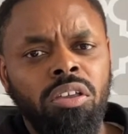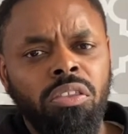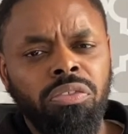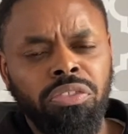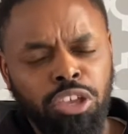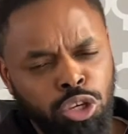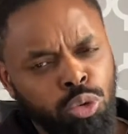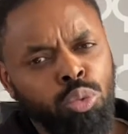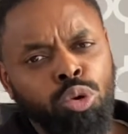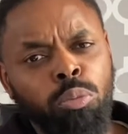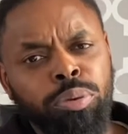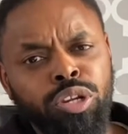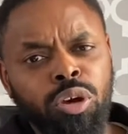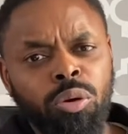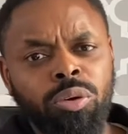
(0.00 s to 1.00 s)
that you will be
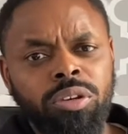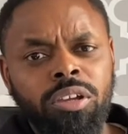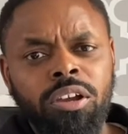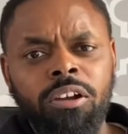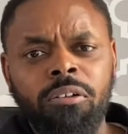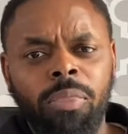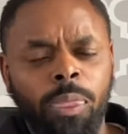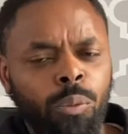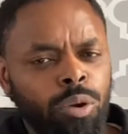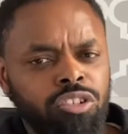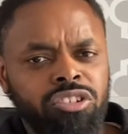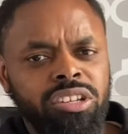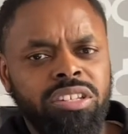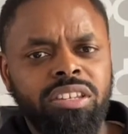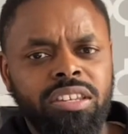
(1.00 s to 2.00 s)
known. And what
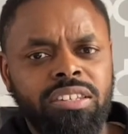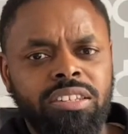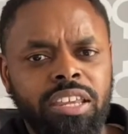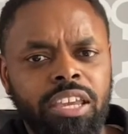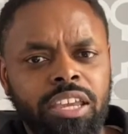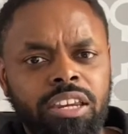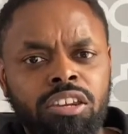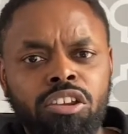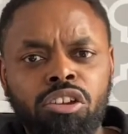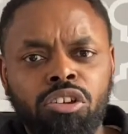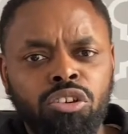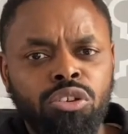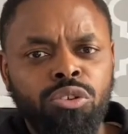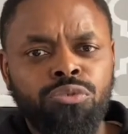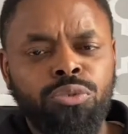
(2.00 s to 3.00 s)
Jesus is saying,
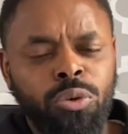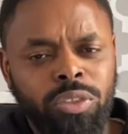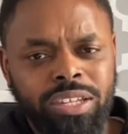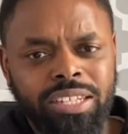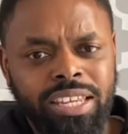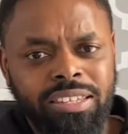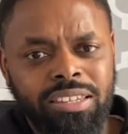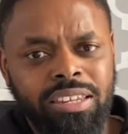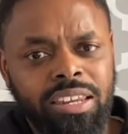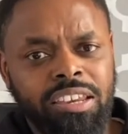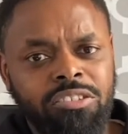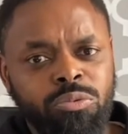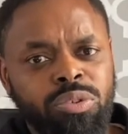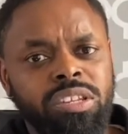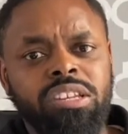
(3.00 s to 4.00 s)
you thought the
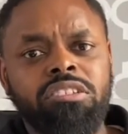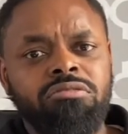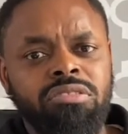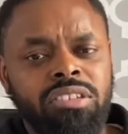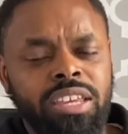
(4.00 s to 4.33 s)
destination was entering to